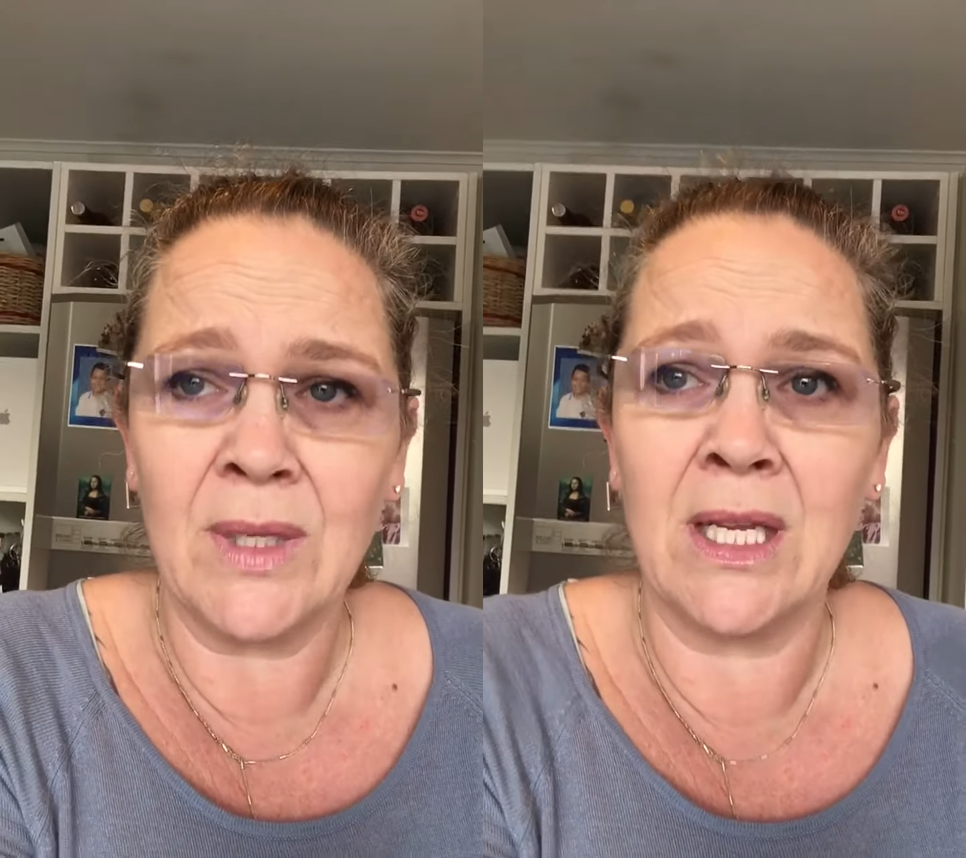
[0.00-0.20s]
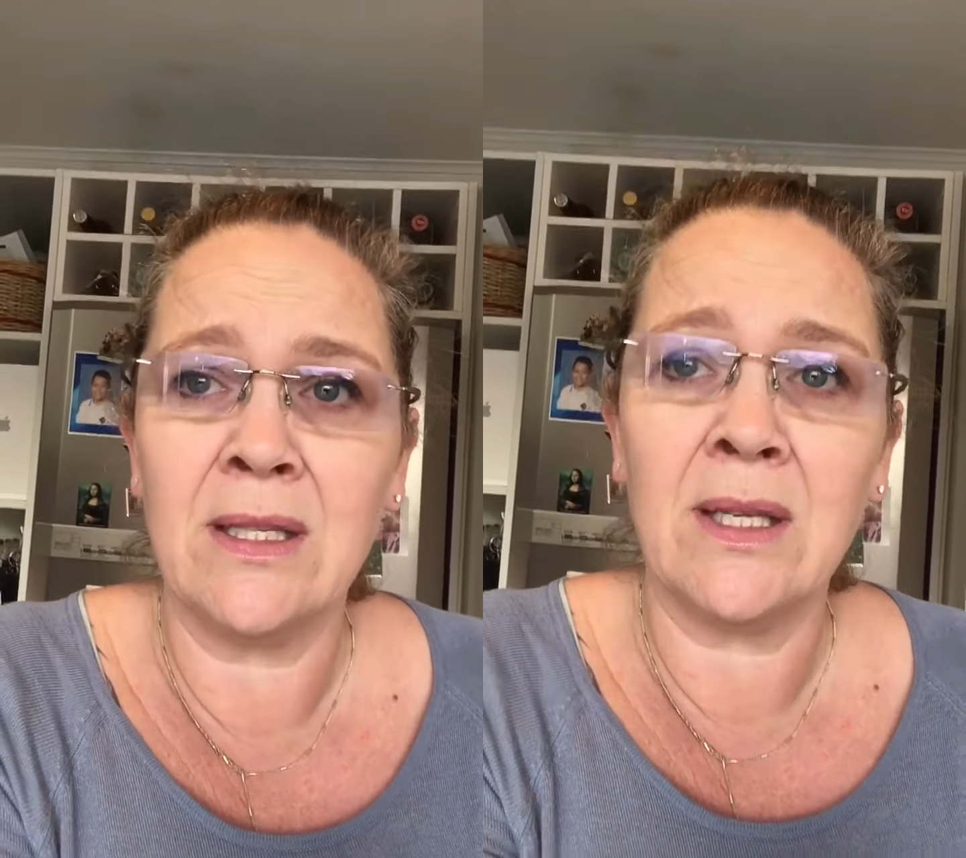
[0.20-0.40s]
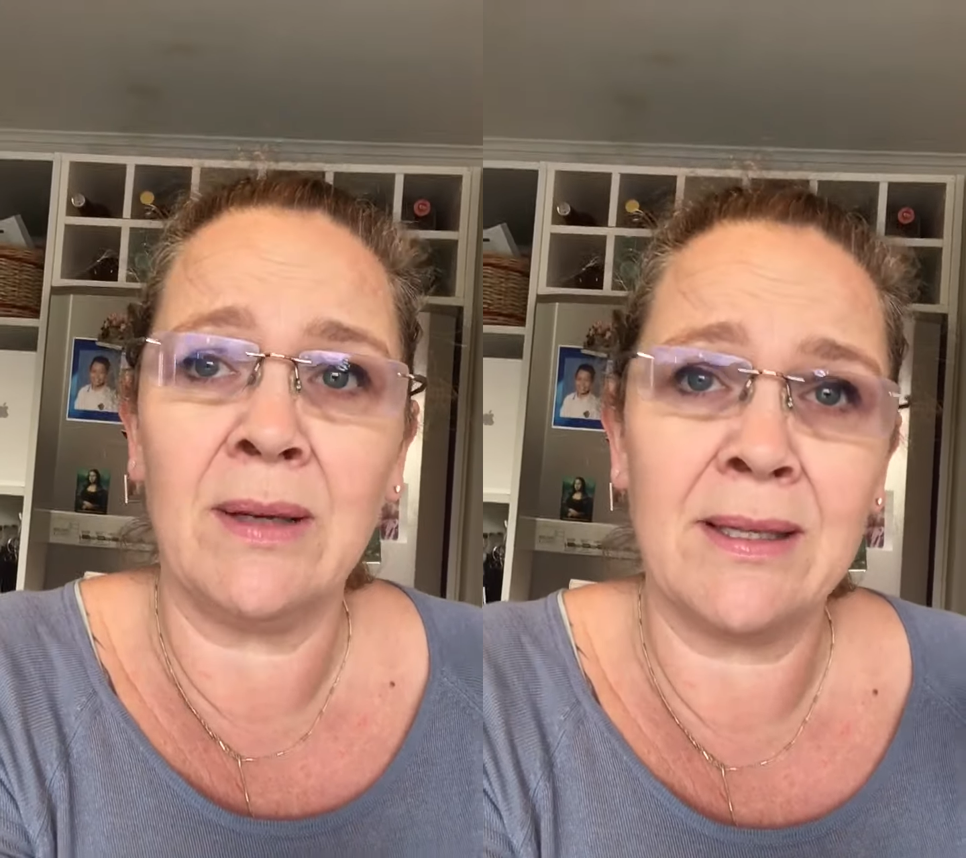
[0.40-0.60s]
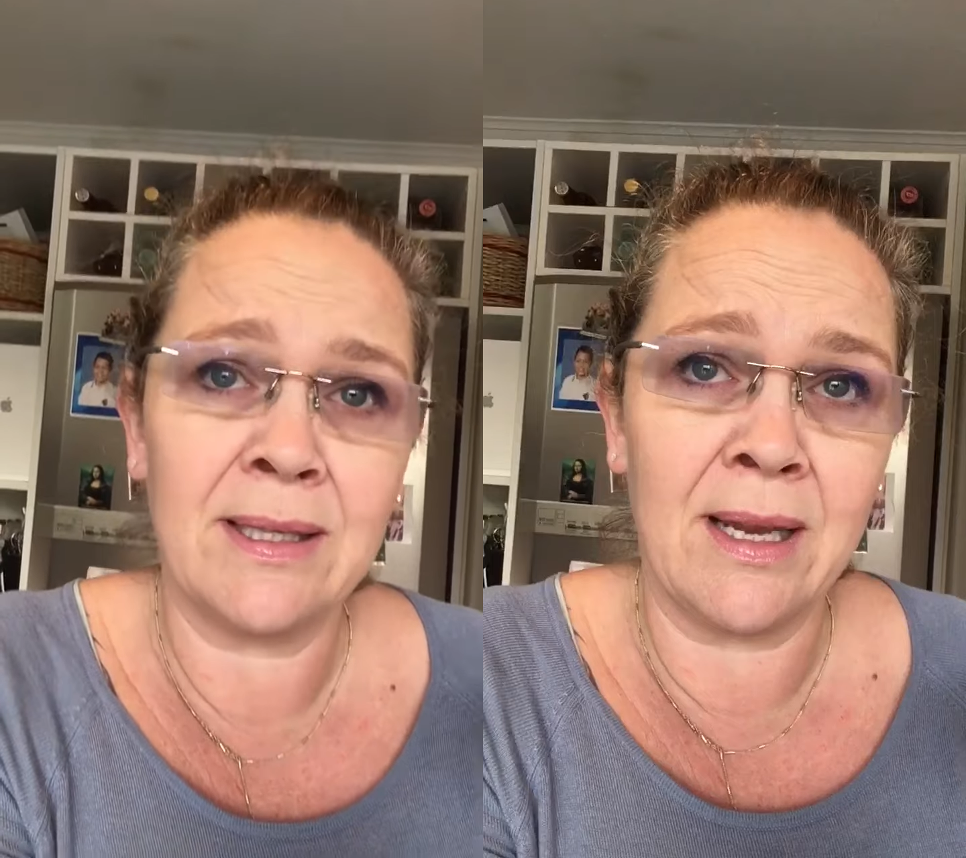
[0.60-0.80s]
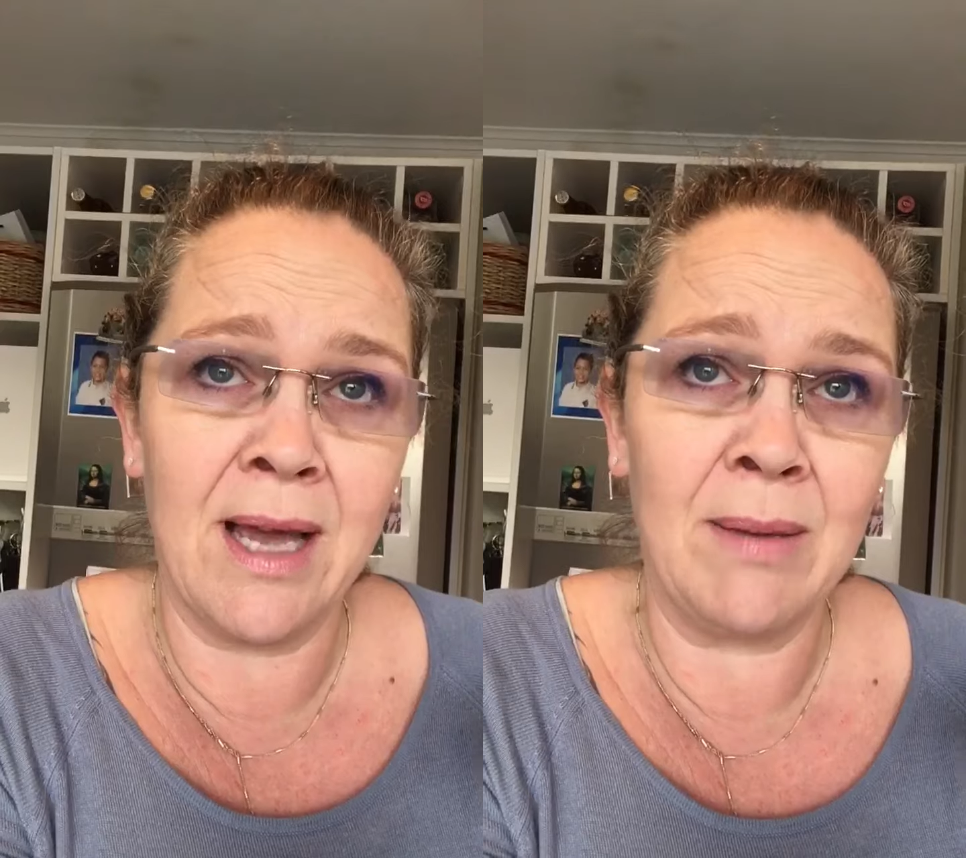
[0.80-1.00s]
And so
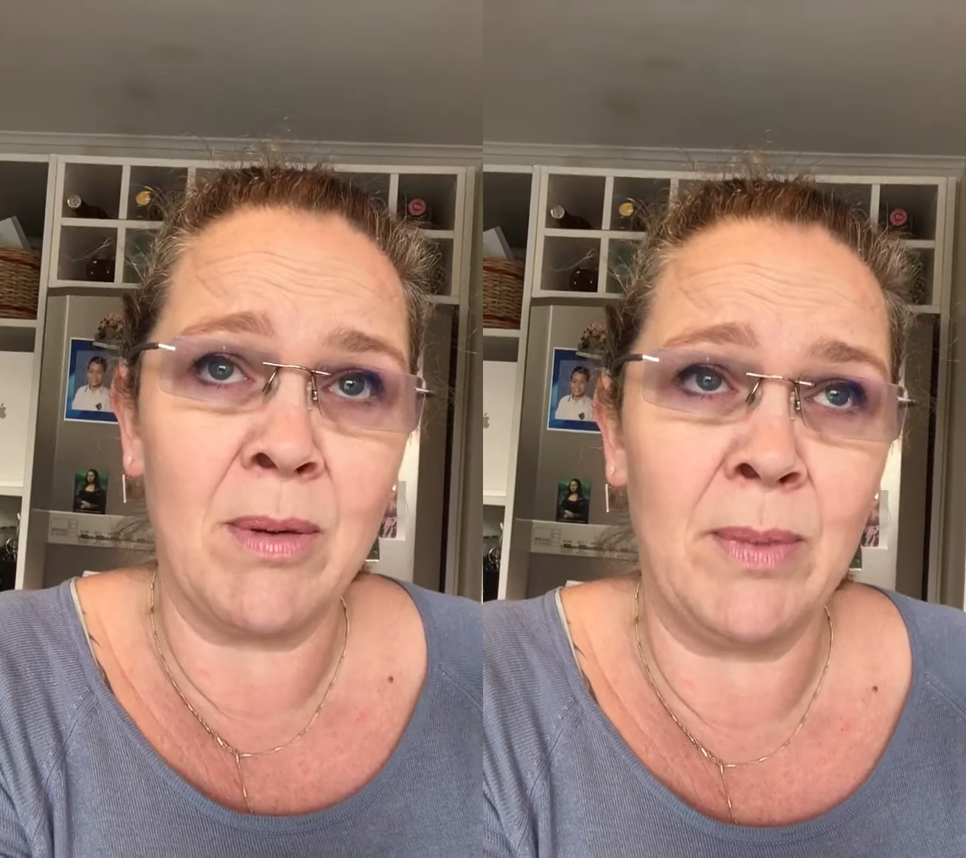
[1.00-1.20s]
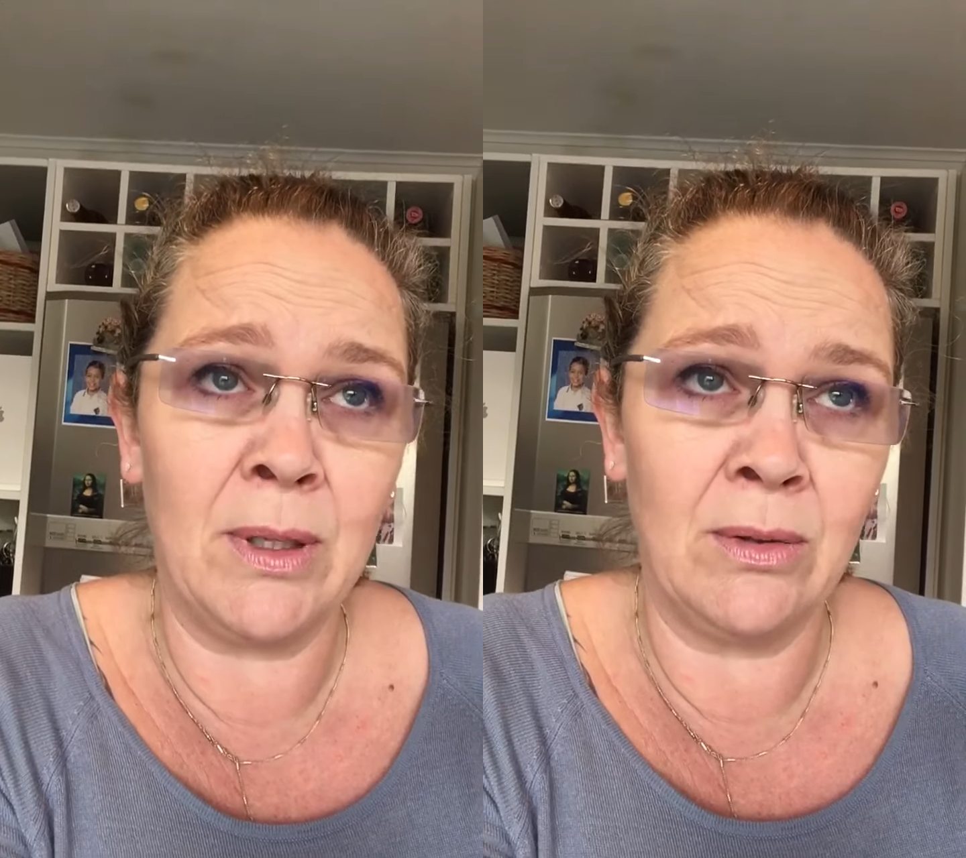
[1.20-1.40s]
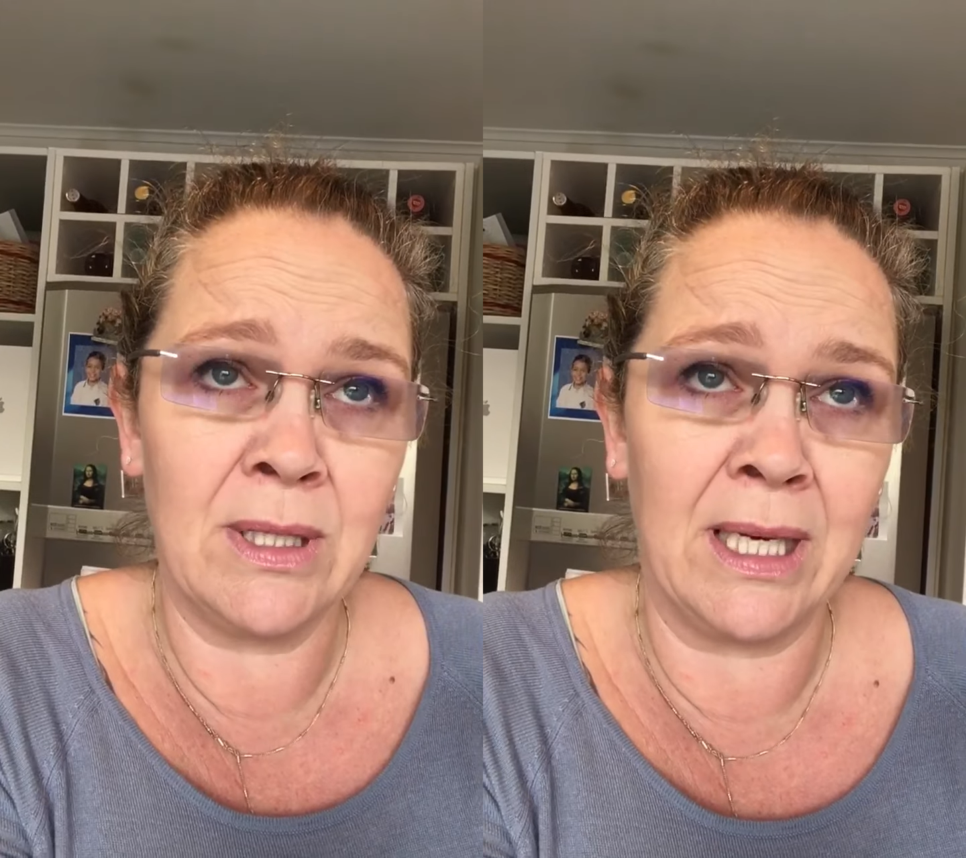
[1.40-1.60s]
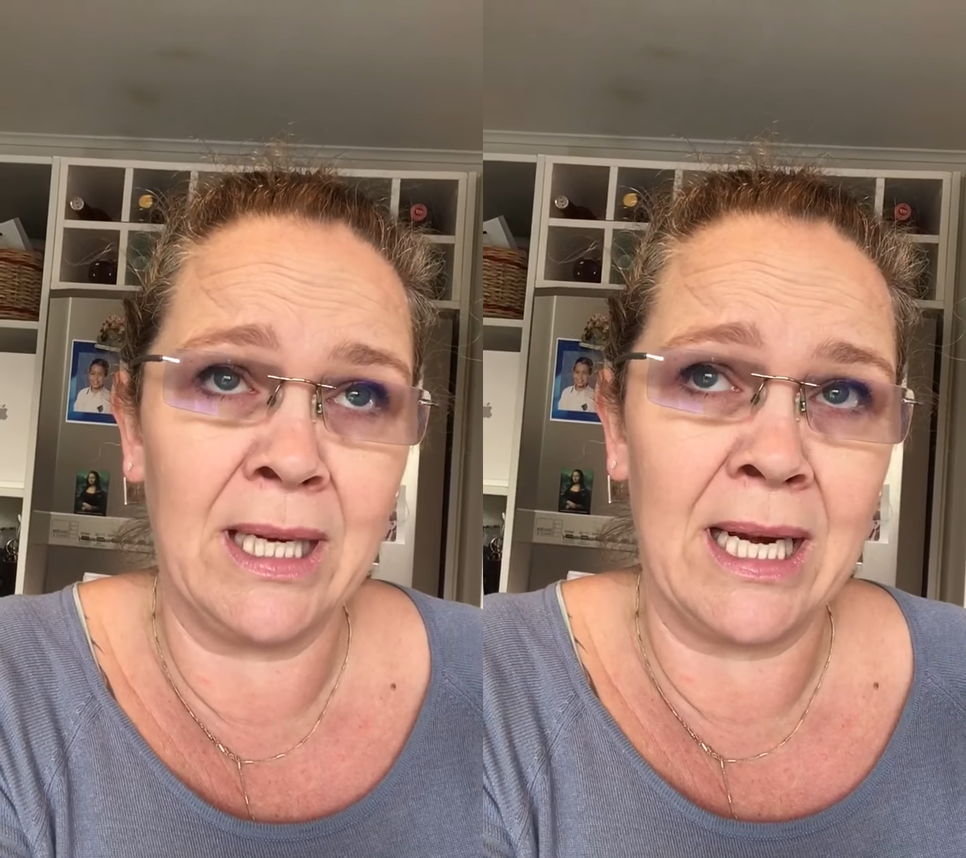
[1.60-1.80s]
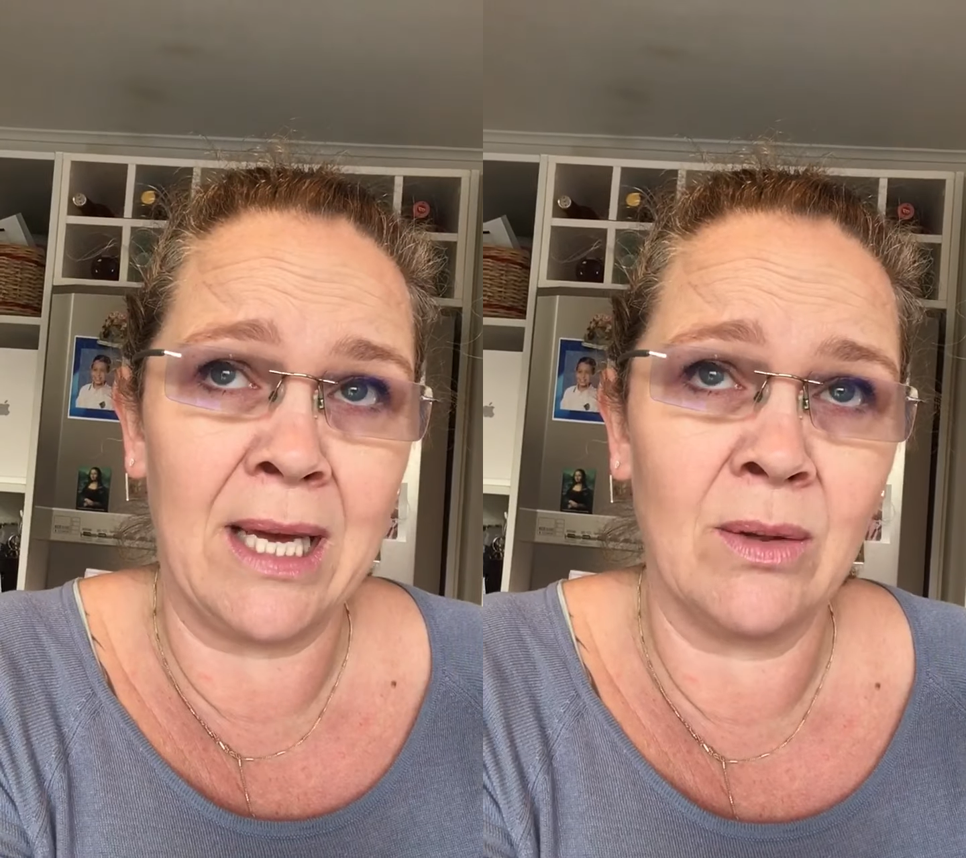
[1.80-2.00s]
yesterday I had my balloon
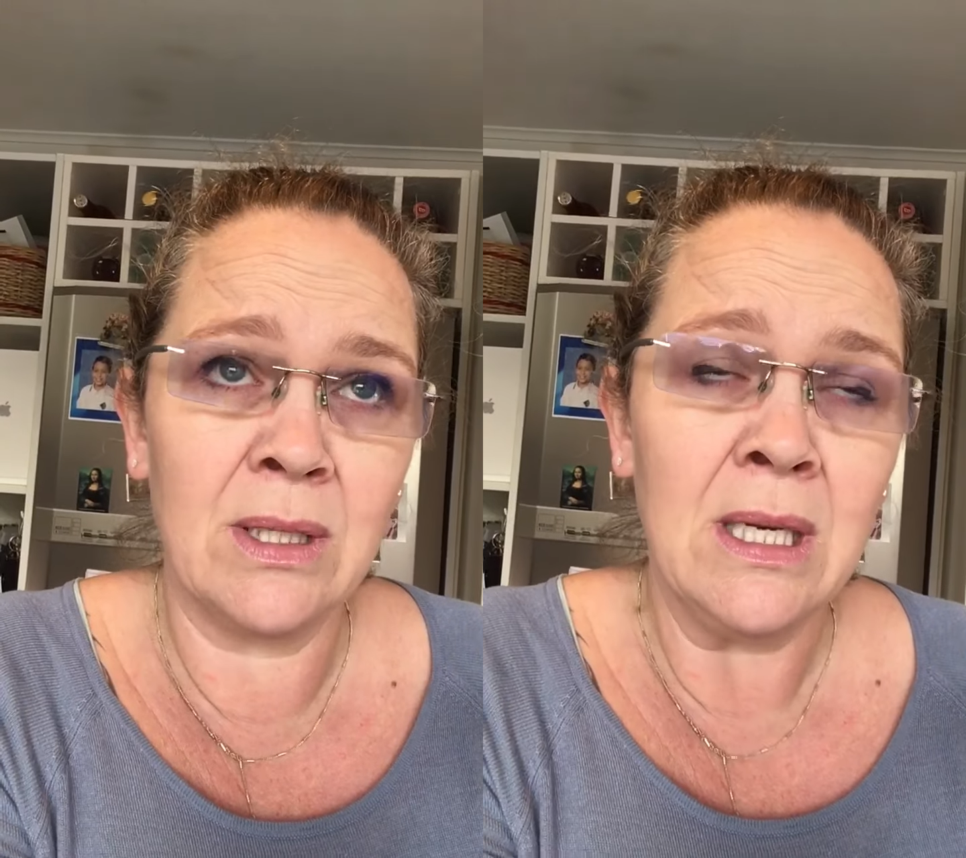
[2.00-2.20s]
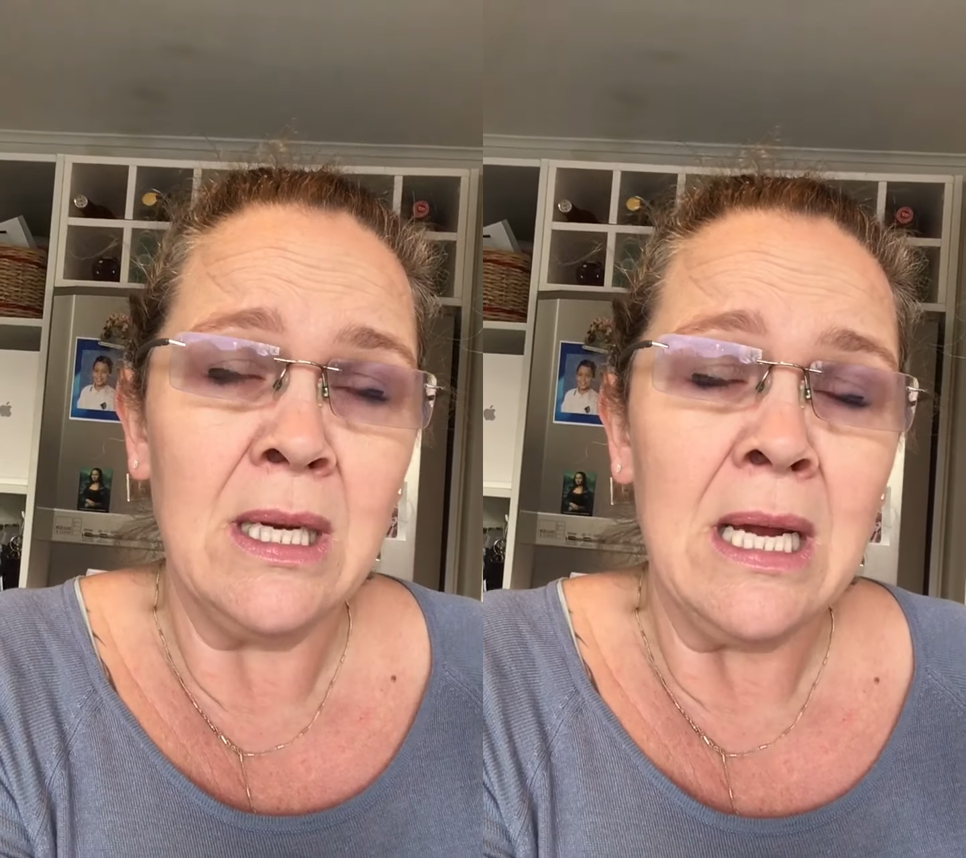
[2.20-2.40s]
taken out,